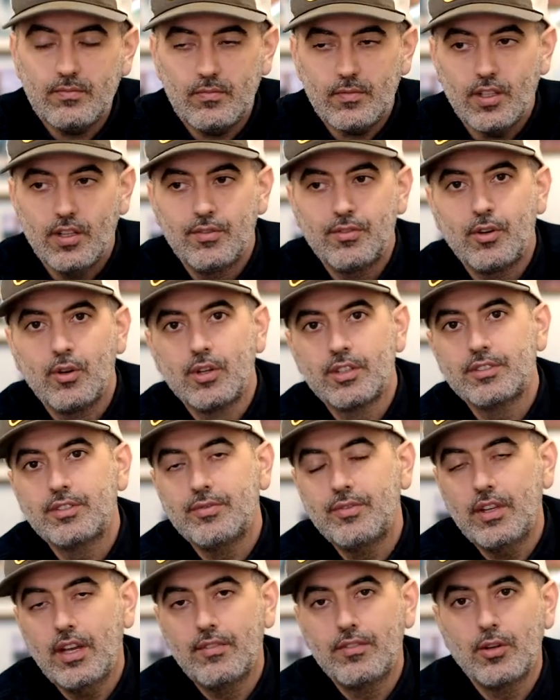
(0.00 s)
Of course,
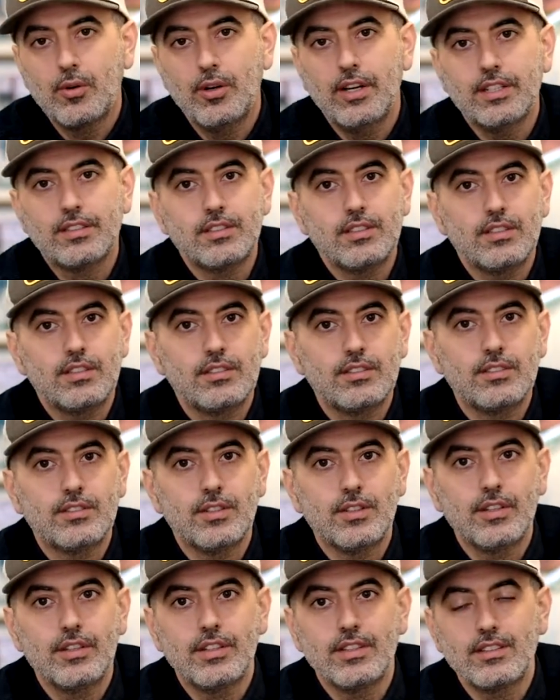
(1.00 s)
if you have questions
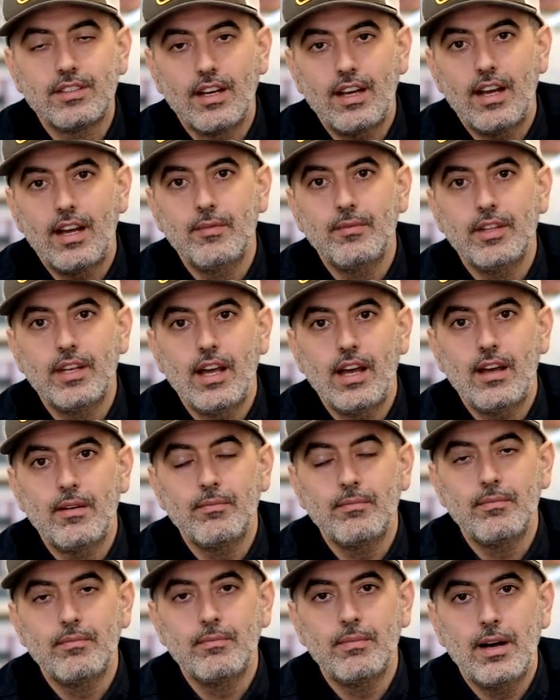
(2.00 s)
during the time
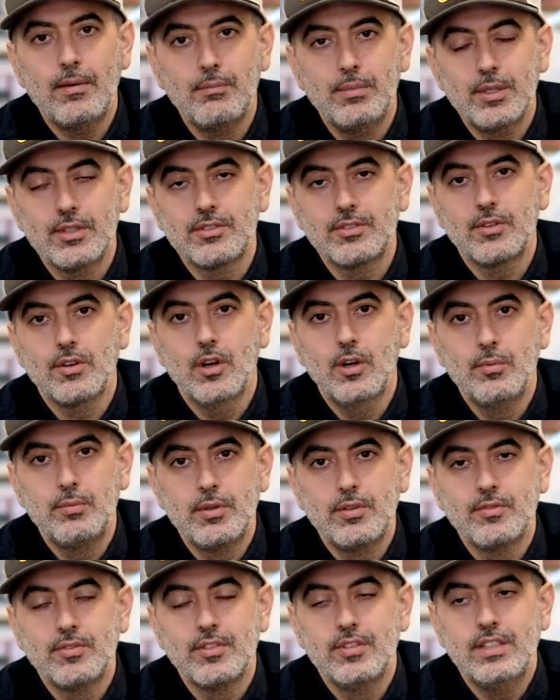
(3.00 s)
that my books are
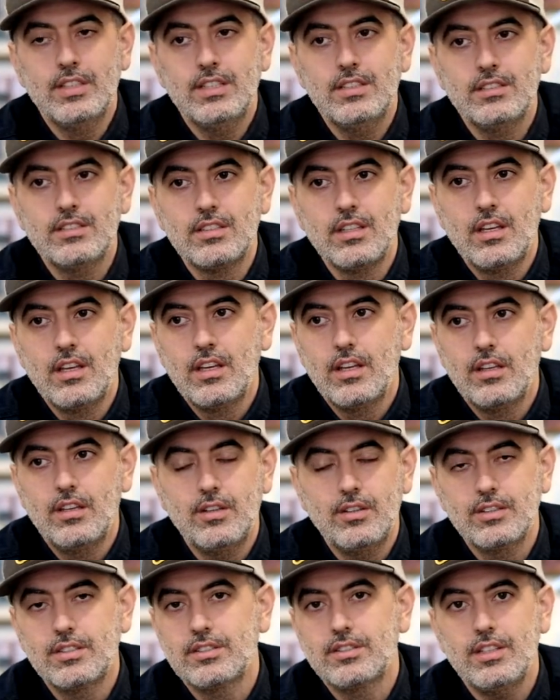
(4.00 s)
open for these, you
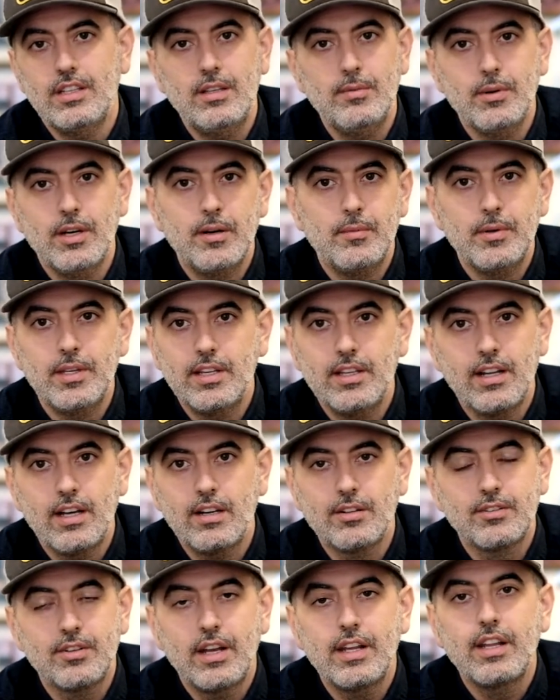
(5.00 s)
can just email me and
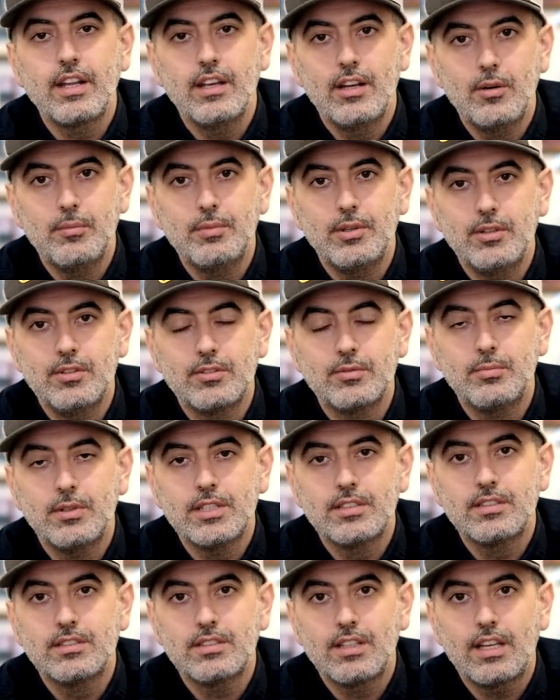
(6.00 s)
I'll try to help you as
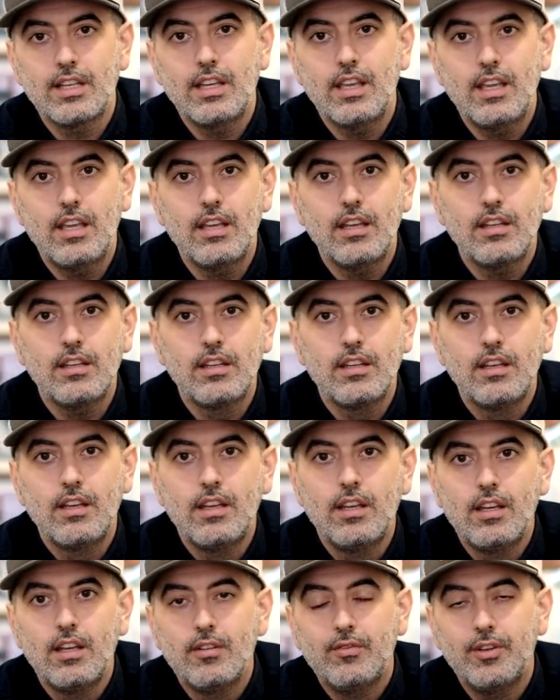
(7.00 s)
much as I can
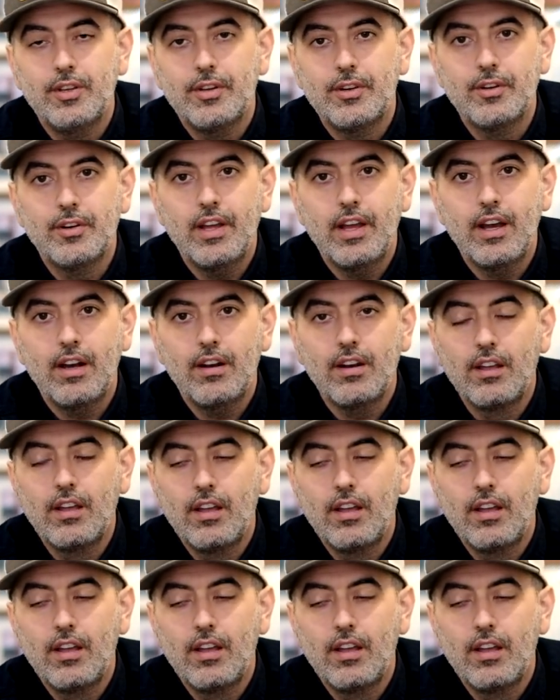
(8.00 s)
figure it out.